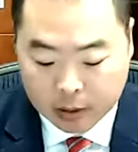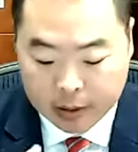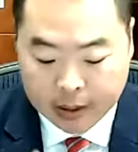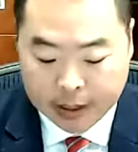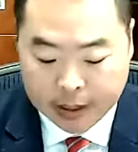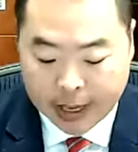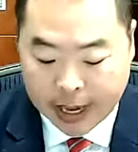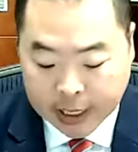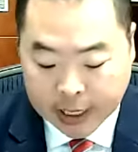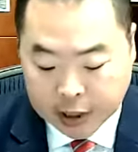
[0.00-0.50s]
and
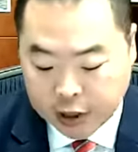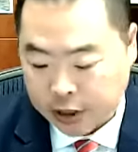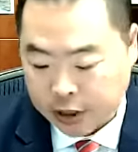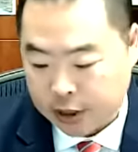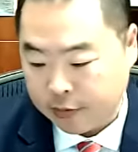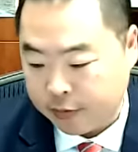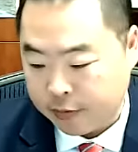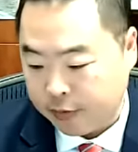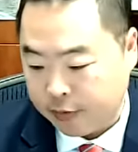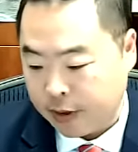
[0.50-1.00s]
an
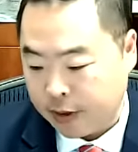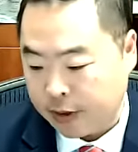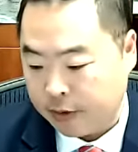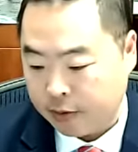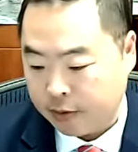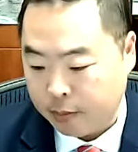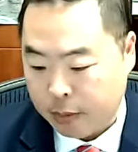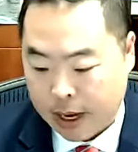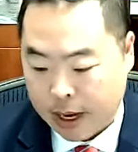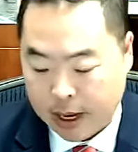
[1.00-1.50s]
engine
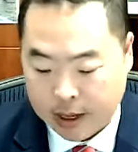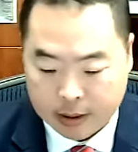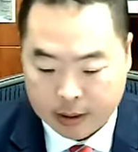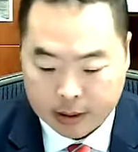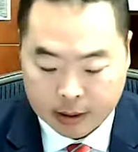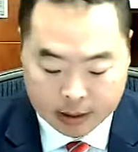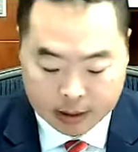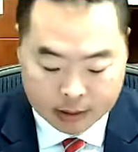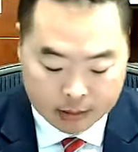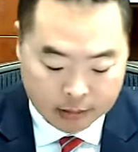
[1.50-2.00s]
that's made
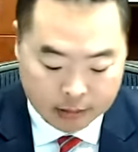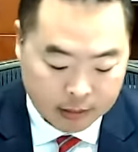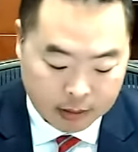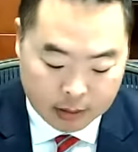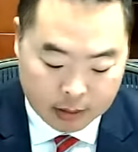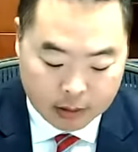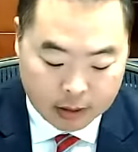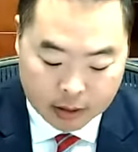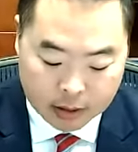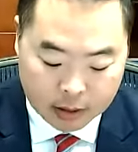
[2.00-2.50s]
in
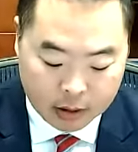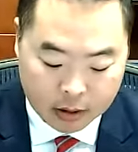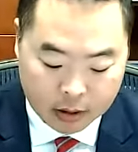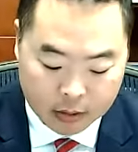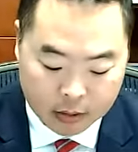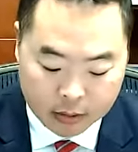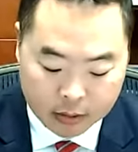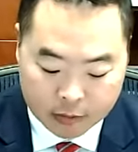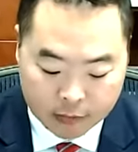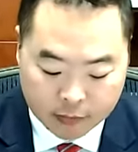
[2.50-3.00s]
in
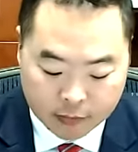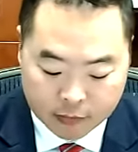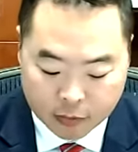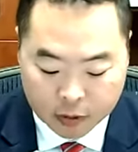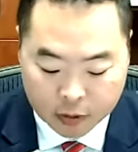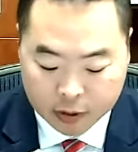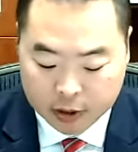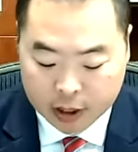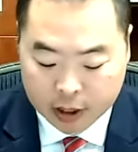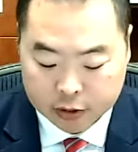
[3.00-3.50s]
a
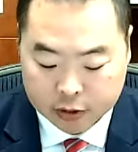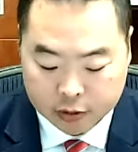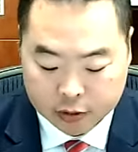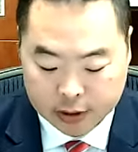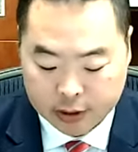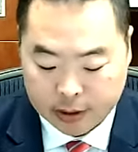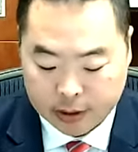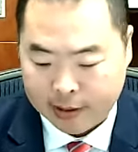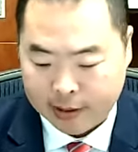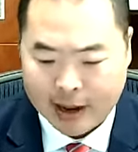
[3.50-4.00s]
foreign country
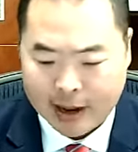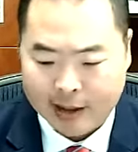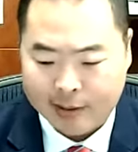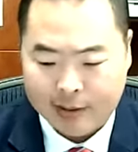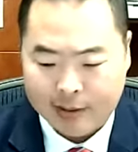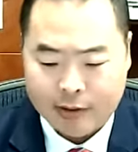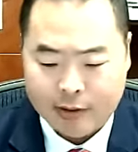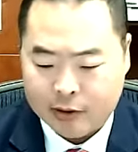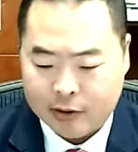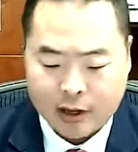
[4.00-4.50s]
and not,
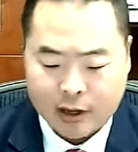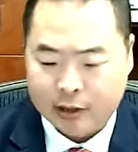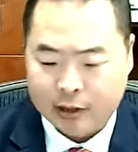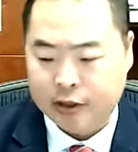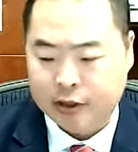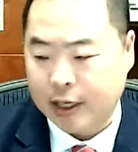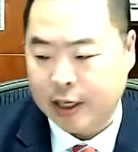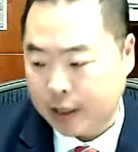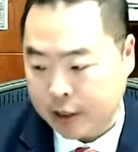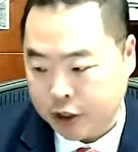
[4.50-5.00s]
you're talking the
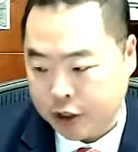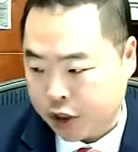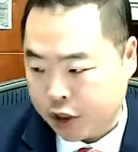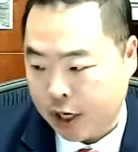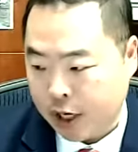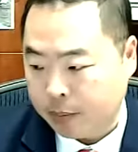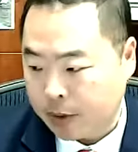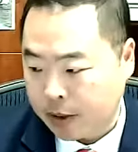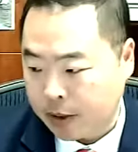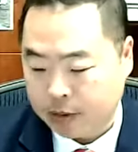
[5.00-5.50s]
skin of the
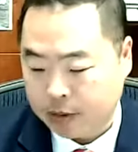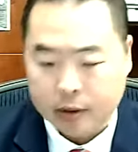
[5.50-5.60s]
ship?